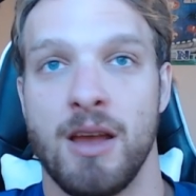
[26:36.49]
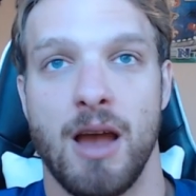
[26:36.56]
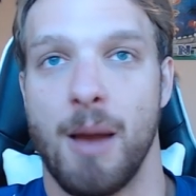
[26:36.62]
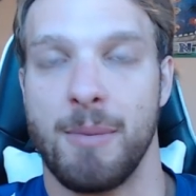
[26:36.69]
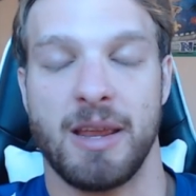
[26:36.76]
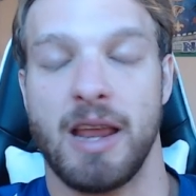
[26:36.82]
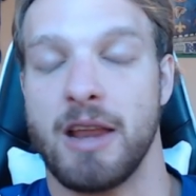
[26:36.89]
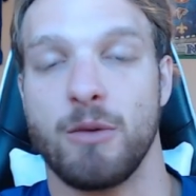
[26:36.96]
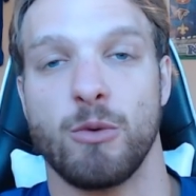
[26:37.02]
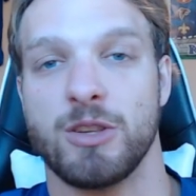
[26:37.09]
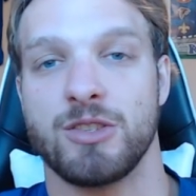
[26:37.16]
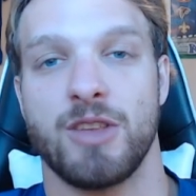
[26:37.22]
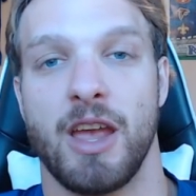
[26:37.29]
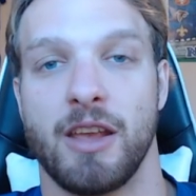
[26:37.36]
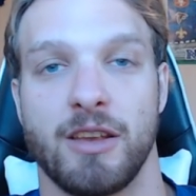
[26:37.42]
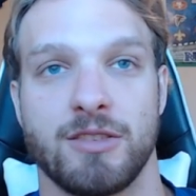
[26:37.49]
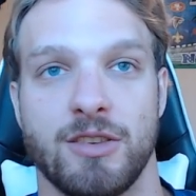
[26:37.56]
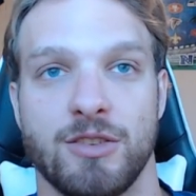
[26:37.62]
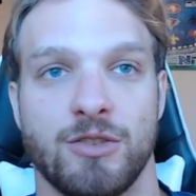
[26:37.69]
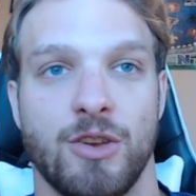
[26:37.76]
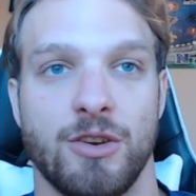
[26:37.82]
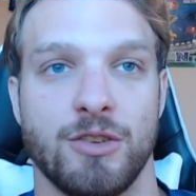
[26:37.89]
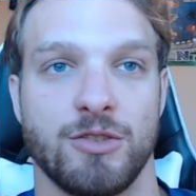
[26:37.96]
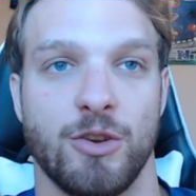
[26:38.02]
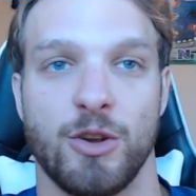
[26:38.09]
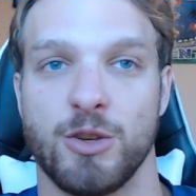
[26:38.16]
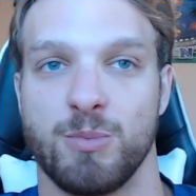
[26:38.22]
I mean, anyone's take is as good as yours,